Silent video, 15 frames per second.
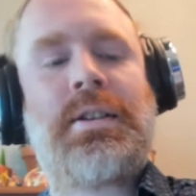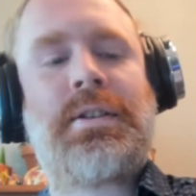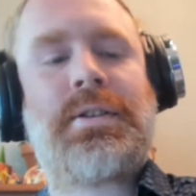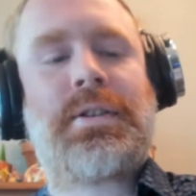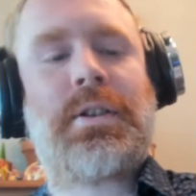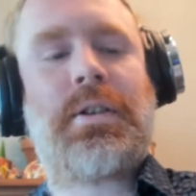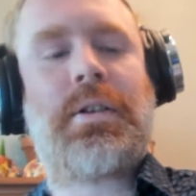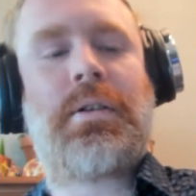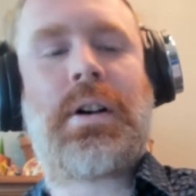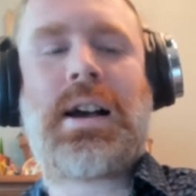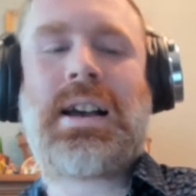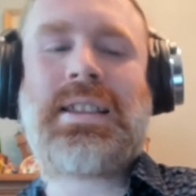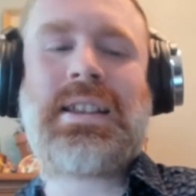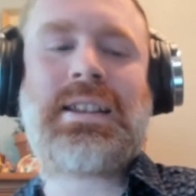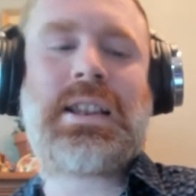So
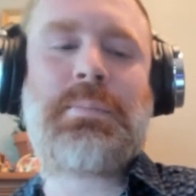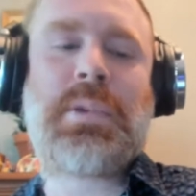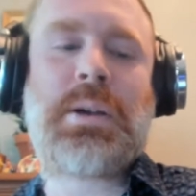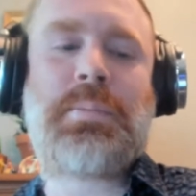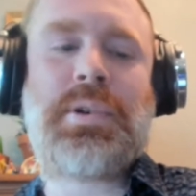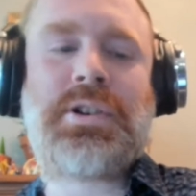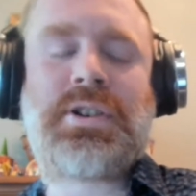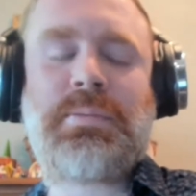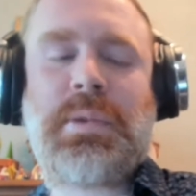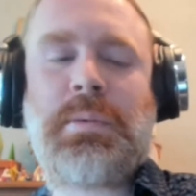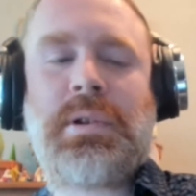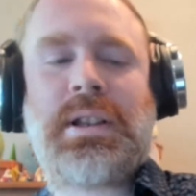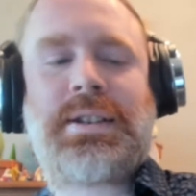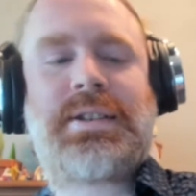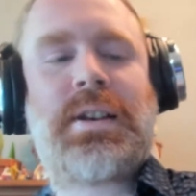I think they might pitch him
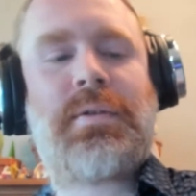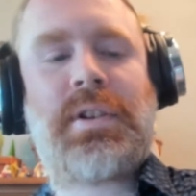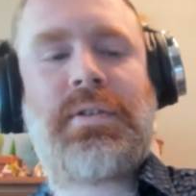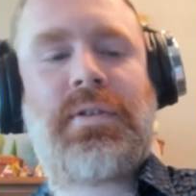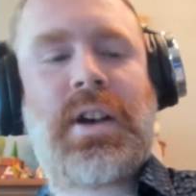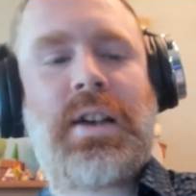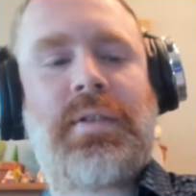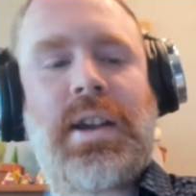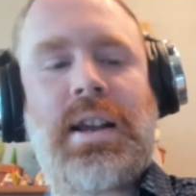maybe like 75,